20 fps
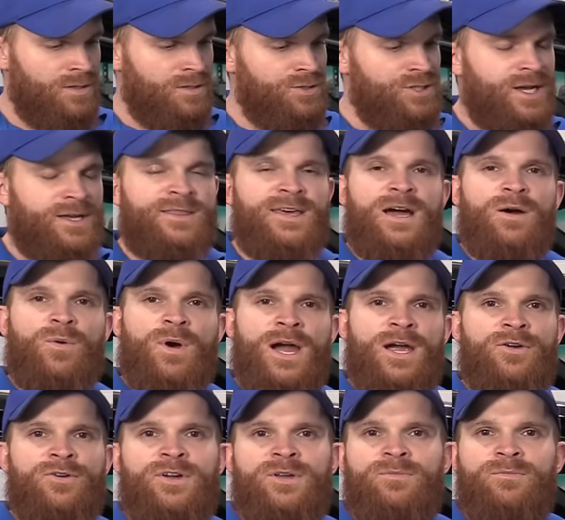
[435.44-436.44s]
Check that
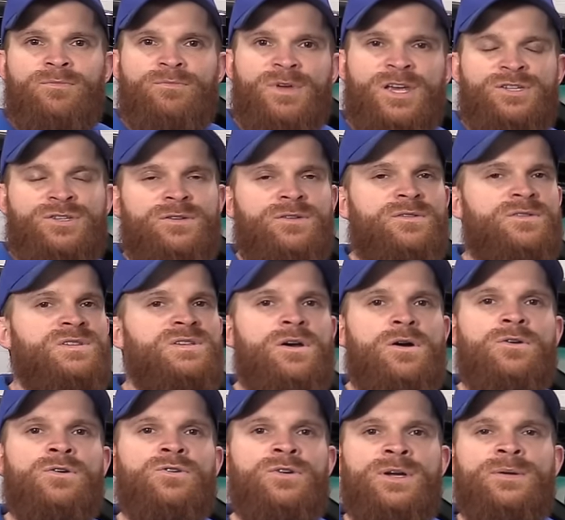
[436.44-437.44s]
wiring, make sure there's
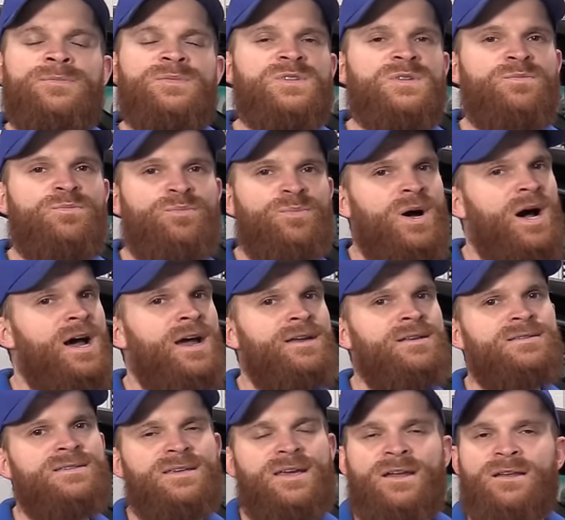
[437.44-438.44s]
no crimps,
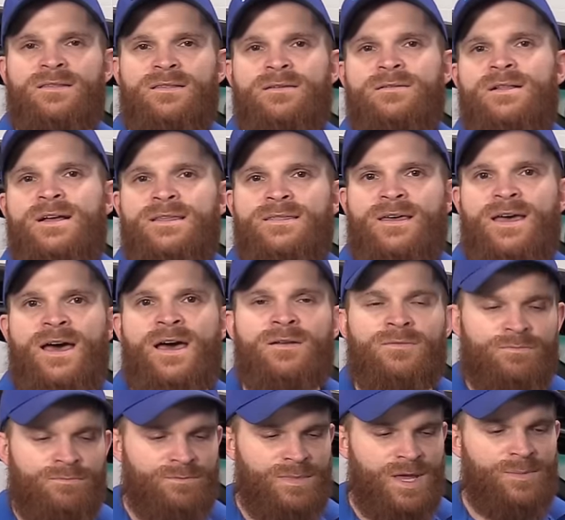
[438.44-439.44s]
binds, anything like
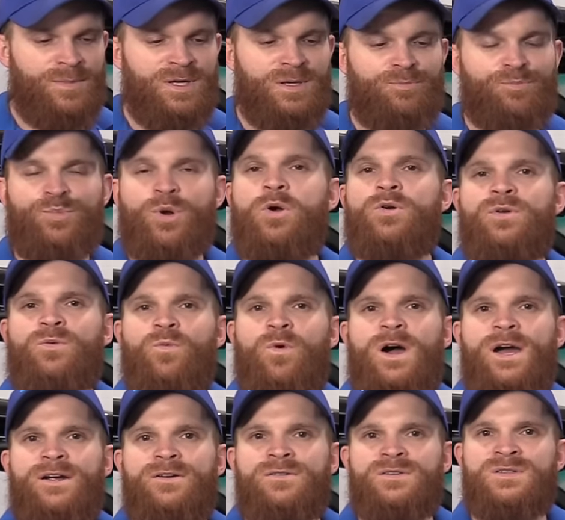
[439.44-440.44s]
that. Maybe broken
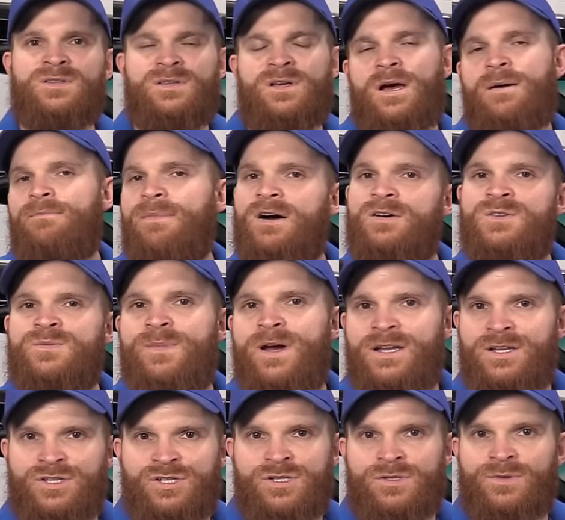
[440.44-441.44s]
wires, a mouse
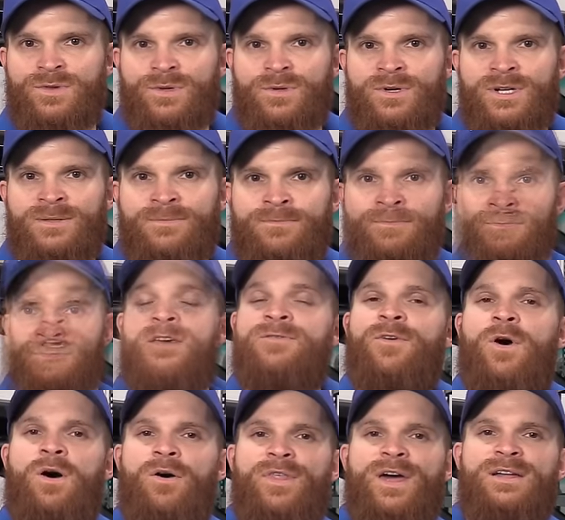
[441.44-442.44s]
might have chewed through it.
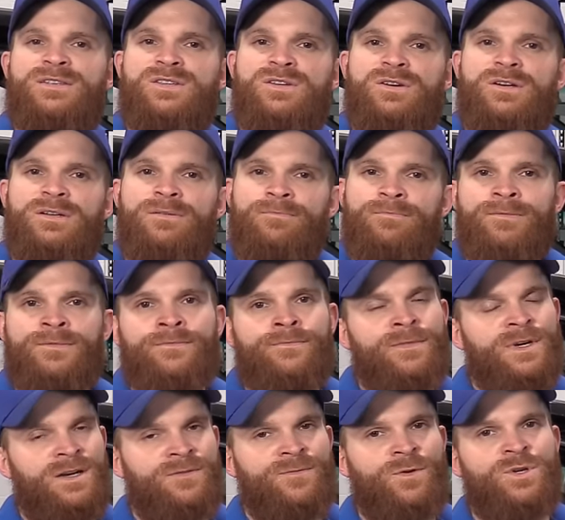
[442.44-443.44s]
If all that's good,
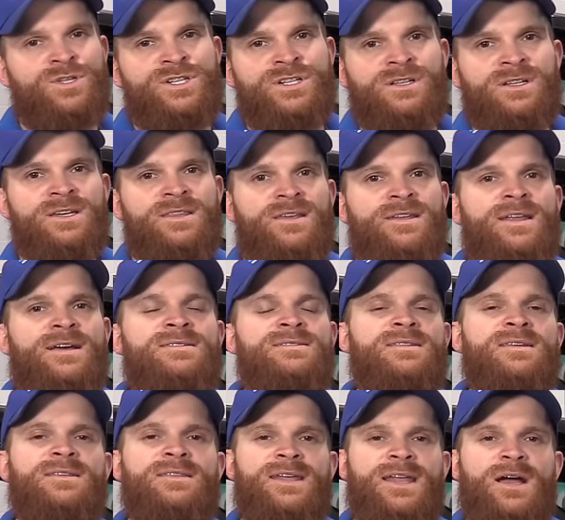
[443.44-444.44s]
unfortunately, the next
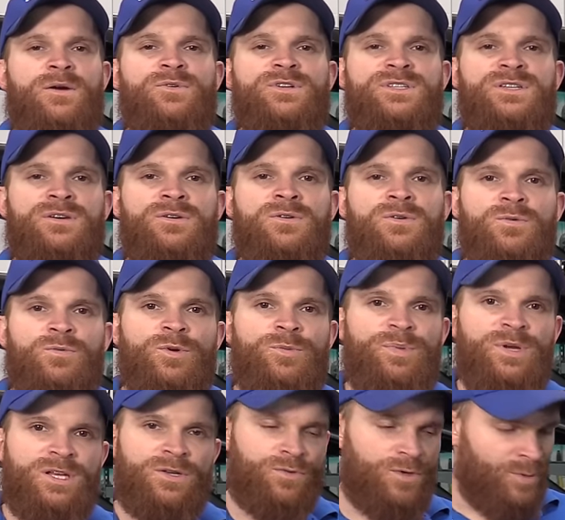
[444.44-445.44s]
thing that I would do would be to